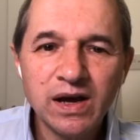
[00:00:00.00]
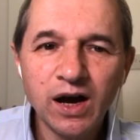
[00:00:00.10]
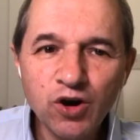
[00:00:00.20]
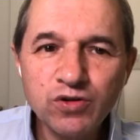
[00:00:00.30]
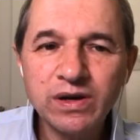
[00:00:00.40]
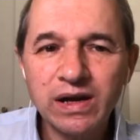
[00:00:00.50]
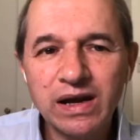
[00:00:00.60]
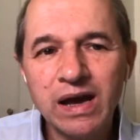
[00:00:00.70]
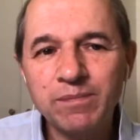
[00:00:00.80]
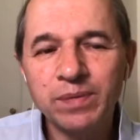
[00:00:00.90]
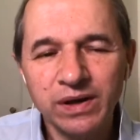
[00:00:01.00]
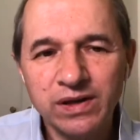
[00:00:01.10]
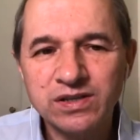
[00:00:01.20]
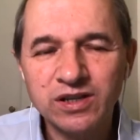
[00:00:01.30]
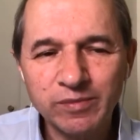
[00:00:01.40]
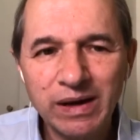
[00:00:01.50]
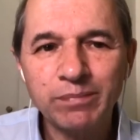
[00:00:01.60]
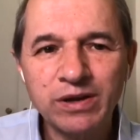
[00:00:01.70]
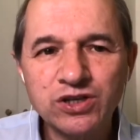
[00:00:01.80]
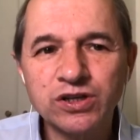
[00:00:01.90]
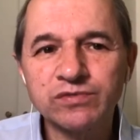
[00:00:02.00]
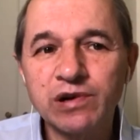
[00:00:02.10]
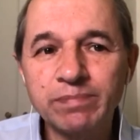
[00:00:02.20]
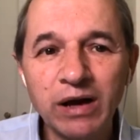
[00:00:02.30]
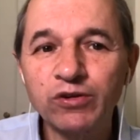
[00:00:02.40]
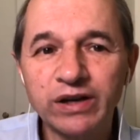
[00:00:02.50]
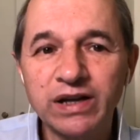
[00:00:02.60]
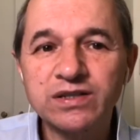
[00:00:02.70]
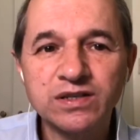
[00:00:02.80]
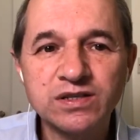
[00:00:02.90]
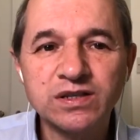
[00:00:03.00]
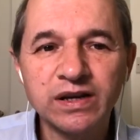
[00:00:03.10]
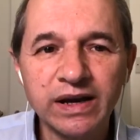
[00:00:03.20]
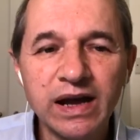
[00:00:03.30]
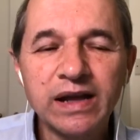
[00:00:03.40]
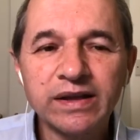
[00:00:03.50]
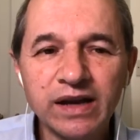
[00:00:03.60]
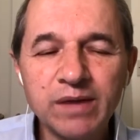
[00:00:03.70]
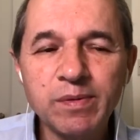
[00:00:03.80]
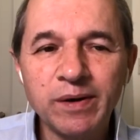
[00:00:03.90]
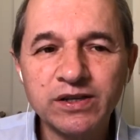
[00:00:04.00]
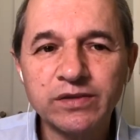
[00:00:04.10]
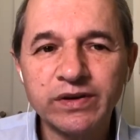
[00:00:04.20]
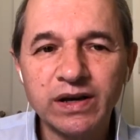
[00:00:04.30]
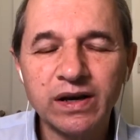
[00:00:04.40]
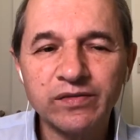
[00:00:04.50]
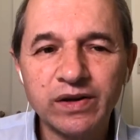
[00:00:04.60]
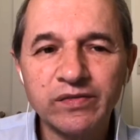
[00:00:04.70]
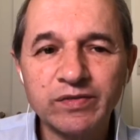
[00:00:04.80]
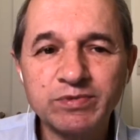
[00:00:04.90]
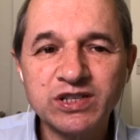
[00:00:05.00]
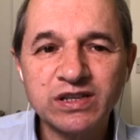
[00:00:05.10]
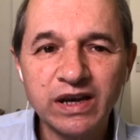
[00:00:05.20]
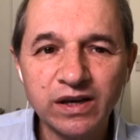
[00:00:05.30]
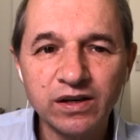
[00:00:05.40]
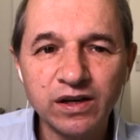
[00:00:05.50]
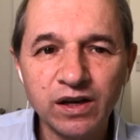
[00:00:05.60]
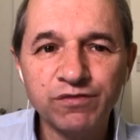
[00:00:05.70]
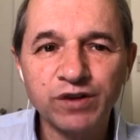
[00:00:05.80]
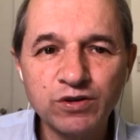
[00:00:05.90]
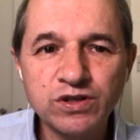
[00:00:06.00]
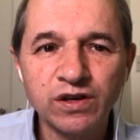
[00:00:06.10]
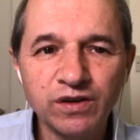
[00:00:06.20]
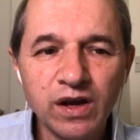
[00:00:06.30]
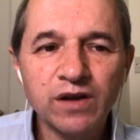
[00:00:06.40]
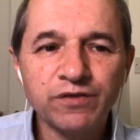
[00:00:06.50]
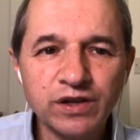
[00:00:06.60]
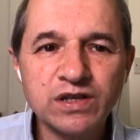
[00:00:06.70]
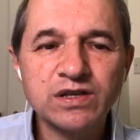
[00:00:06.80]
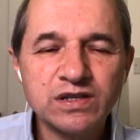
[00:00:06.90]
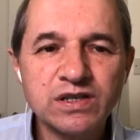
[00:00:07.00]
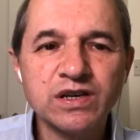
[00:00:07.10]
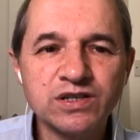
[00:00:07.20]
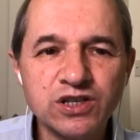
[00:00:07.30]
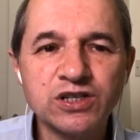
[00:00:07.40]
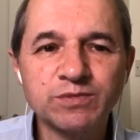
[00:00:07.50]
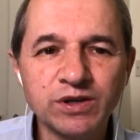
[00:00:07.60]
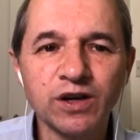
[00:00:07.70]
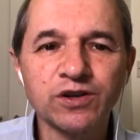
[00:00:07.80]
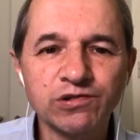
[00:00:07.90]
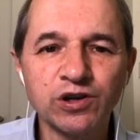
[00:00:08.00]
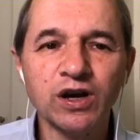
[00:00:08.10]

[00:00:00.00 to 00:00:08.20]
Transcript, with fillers: own M Ps and the backbenchers have rebelled against this today. The Labour Party have, have abstained in voting for this tier system to go through.